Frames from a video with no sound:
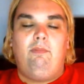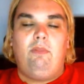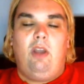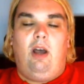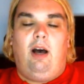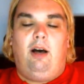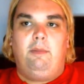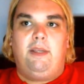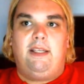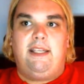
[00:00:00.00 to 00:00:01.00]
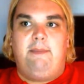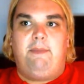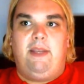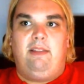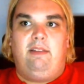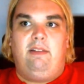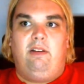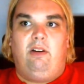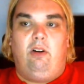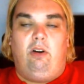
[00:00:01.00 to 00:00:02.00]
um, keeping
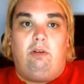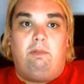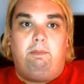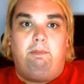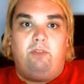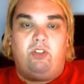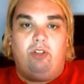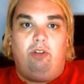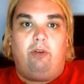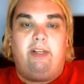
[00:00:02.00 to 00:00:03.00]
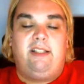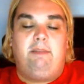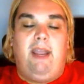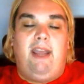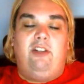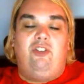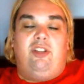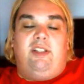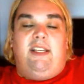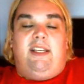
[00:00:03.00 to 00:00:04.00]
or, or learning to manage
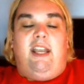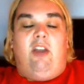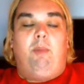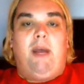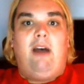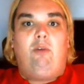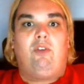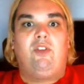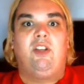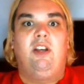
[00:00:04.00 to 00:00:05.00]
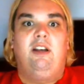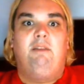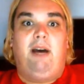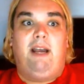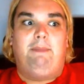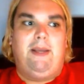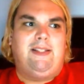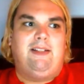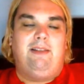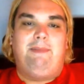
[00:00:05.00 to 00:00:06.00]
the TKO powers by
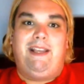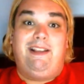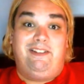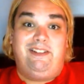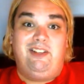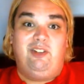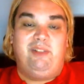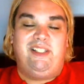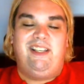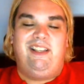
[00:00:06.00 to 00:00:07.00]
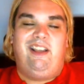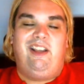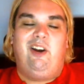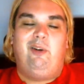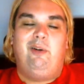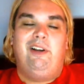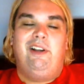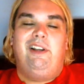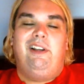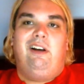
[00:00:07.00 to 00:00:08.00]
basically making a deal with TKO.
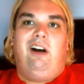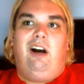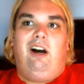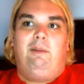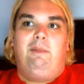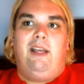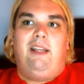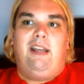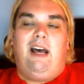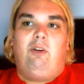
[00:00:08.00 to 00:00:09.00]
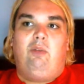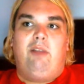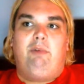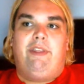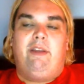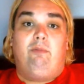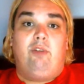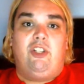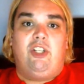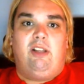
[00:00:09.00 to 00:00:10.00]
Um, and not only with him
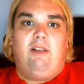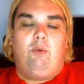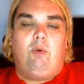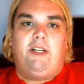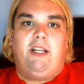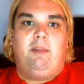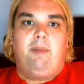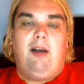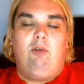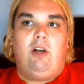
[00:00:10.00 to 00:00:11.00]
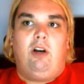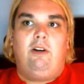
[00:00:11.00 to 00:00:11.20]
reaching level one on the POW card,